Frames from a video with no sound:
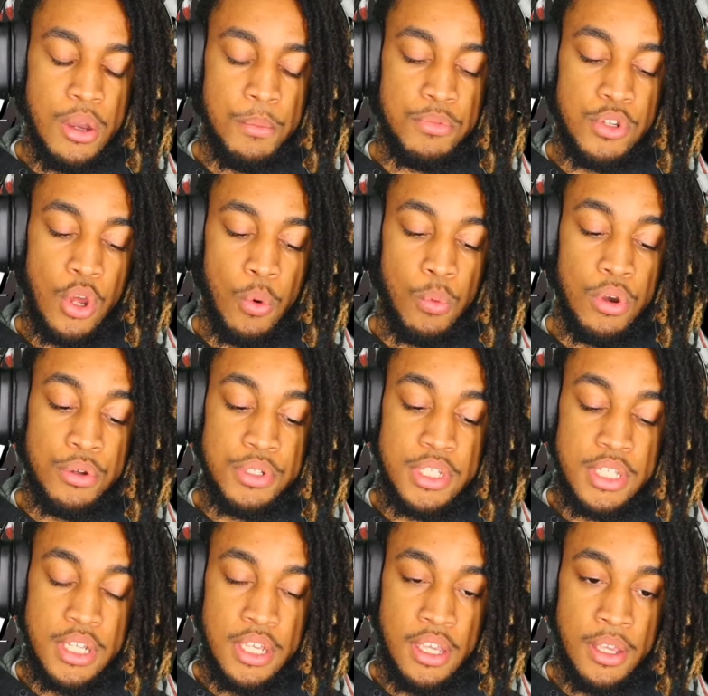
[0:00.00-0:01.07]
So we'll
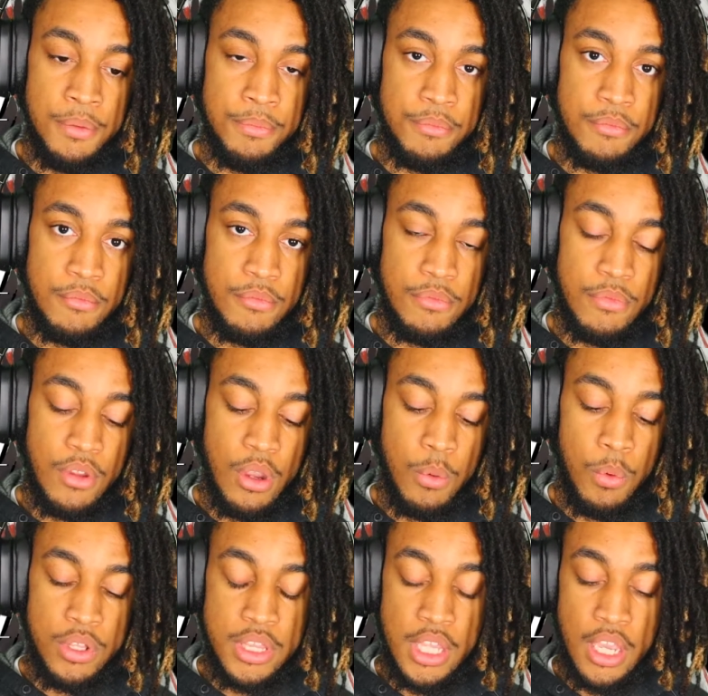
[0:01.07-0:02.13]
see
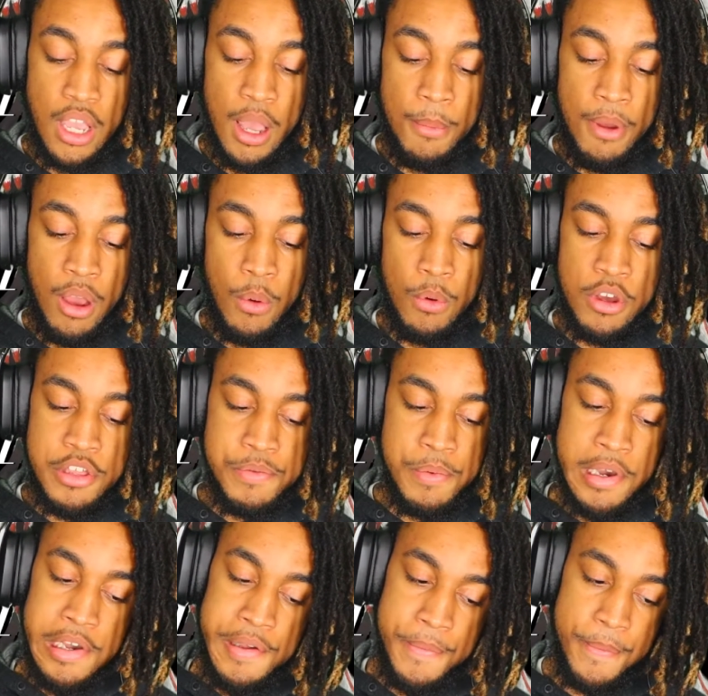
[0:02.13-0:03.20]
what they come out with,
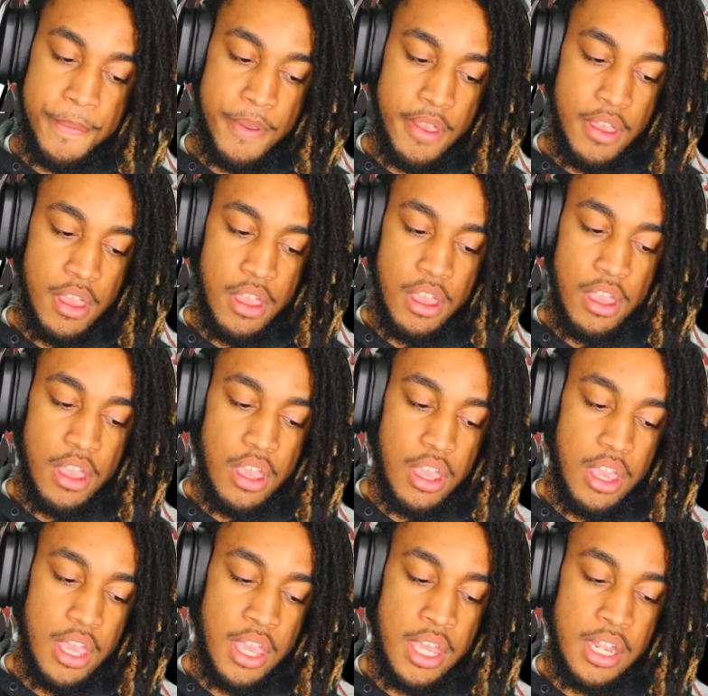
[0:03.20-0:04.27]
but
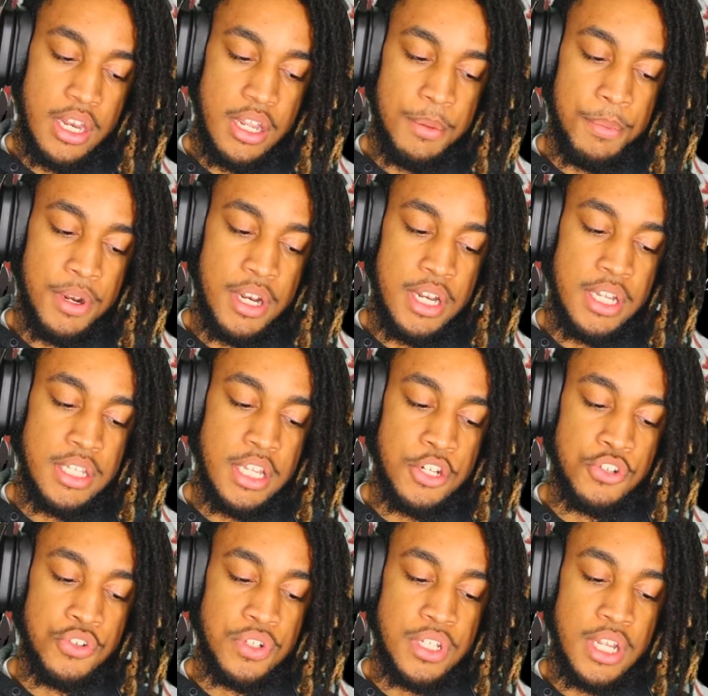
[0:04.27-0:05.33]
it is
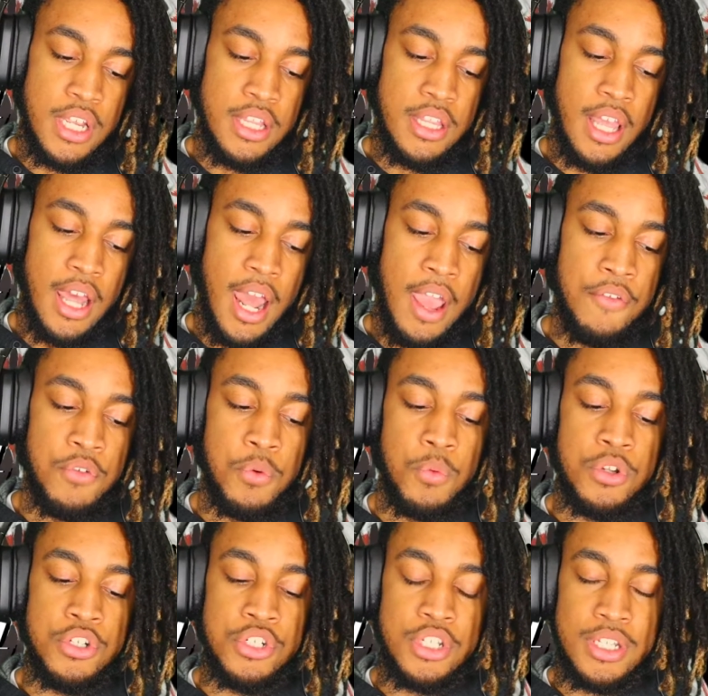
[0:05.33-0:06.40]
interesting that
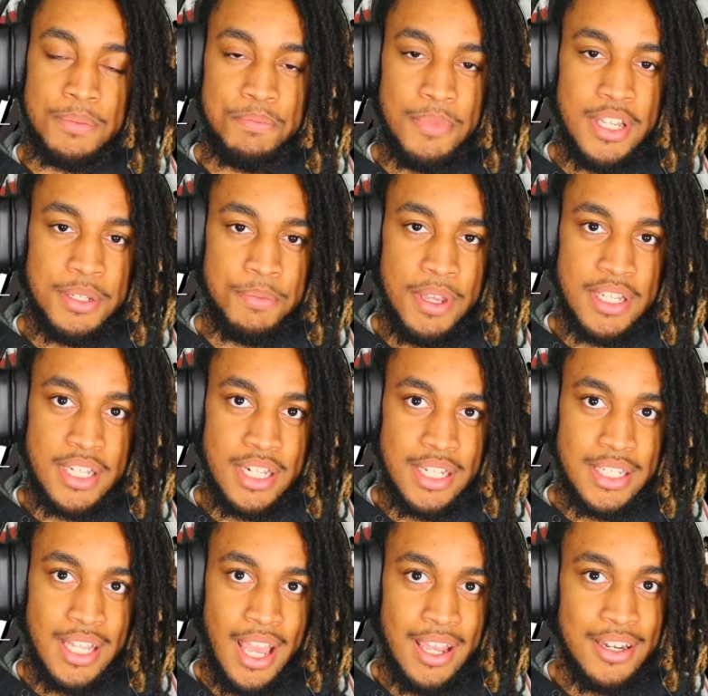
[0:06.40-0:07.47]
everyone is basically
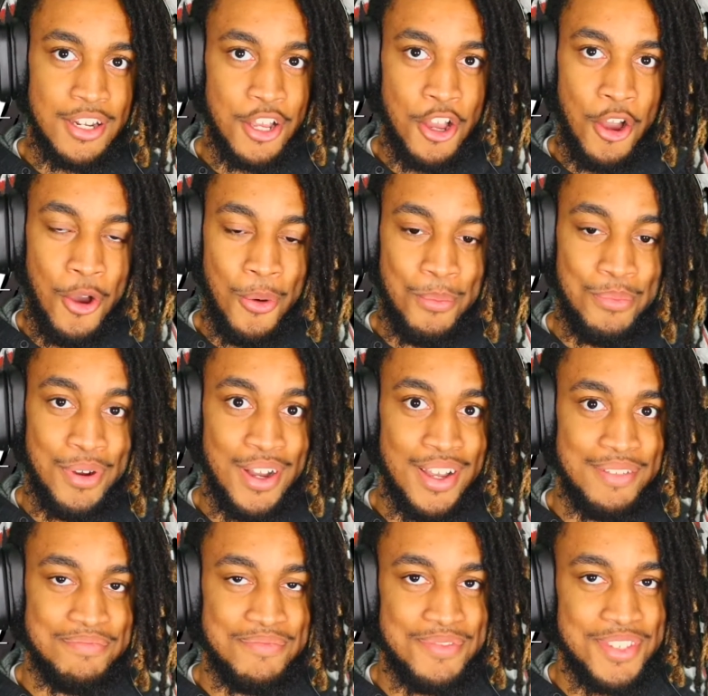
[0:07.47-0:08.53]
deciding to go,
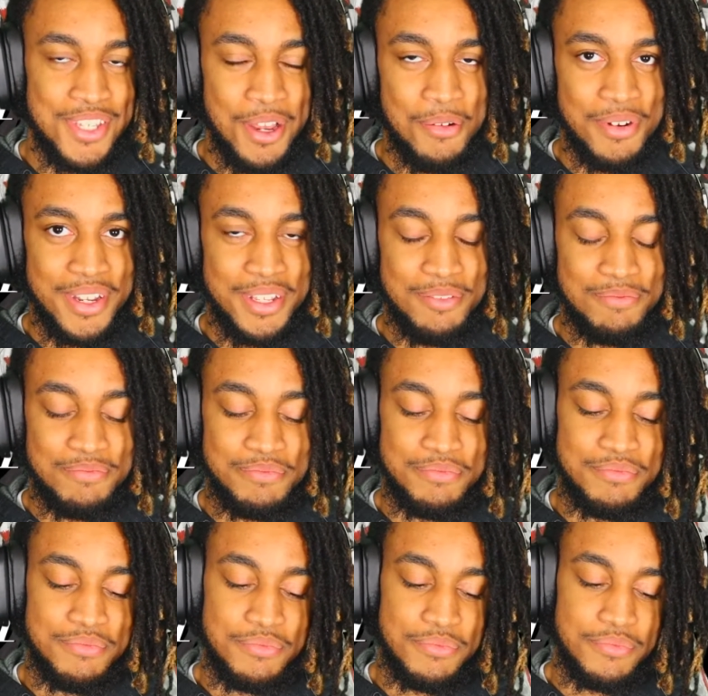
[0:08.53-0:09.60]
but Sony.
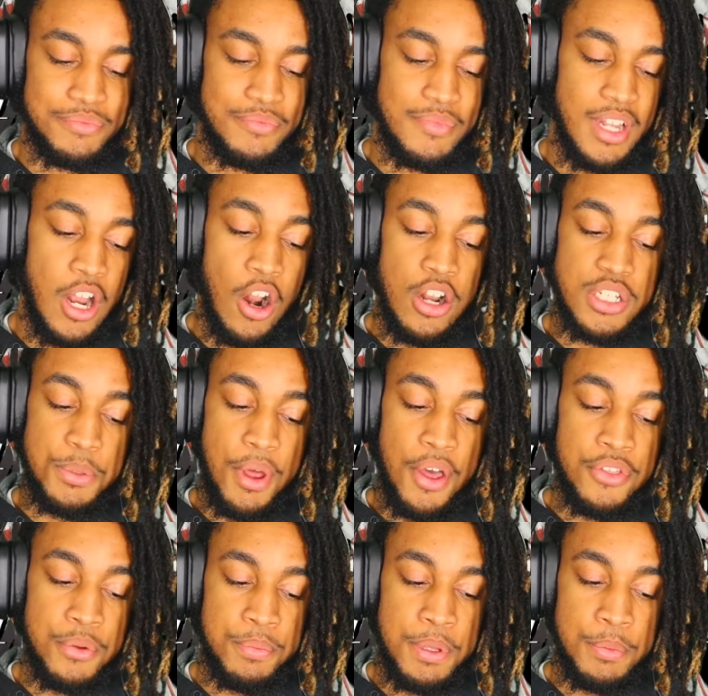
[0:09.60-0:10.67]
There are some
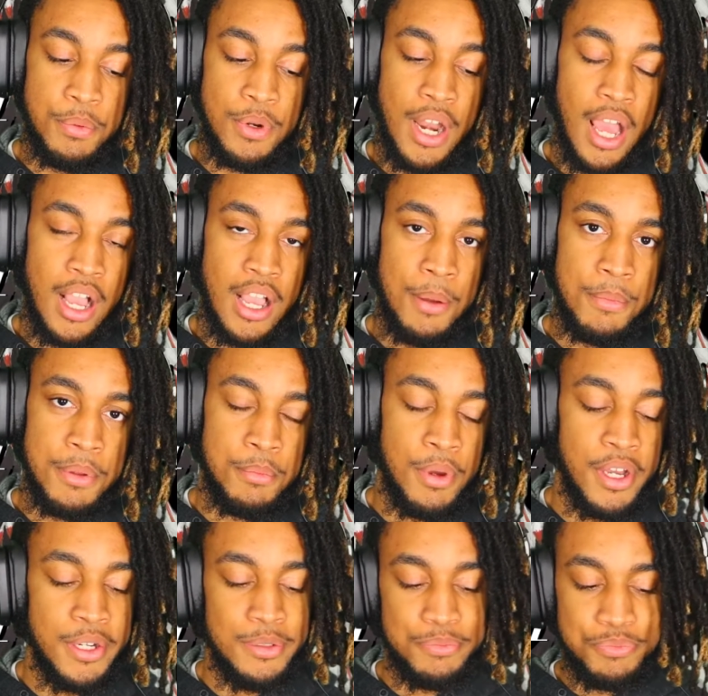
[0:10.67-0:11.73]
other people not coming,
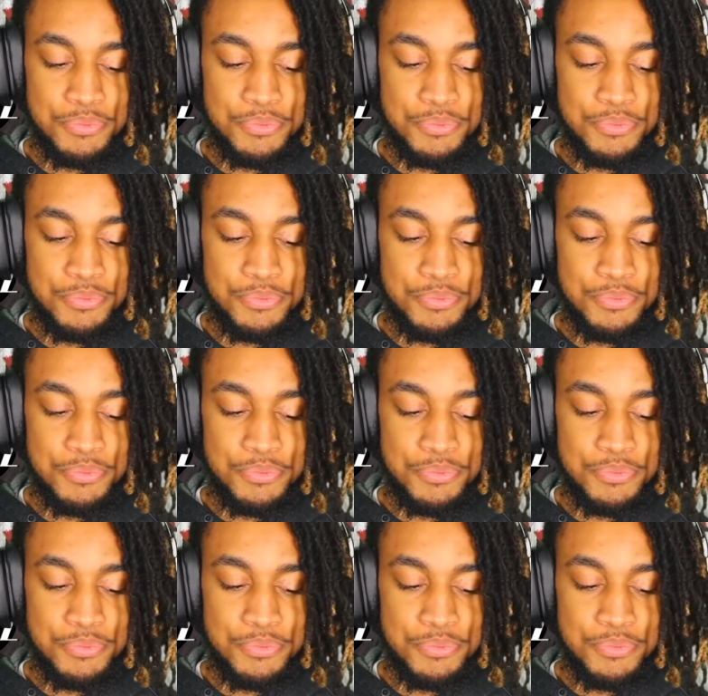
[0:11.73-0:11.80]
but